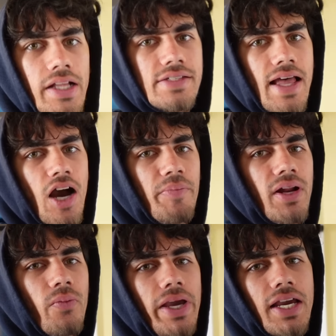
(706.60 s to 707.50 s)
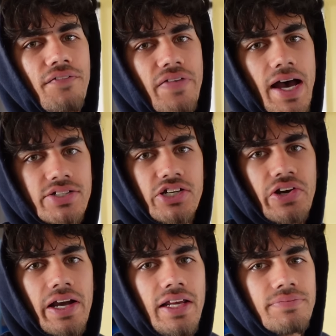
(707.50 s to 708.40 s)
It's now been a week of fascia
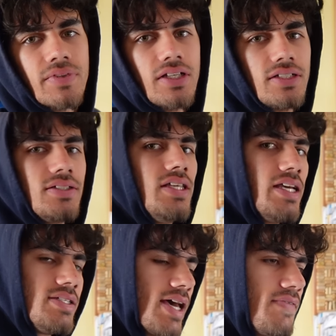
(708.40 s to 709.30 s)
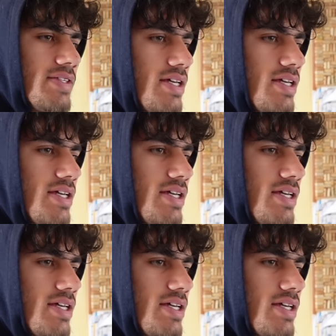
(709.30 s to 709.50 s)
training. This is day seven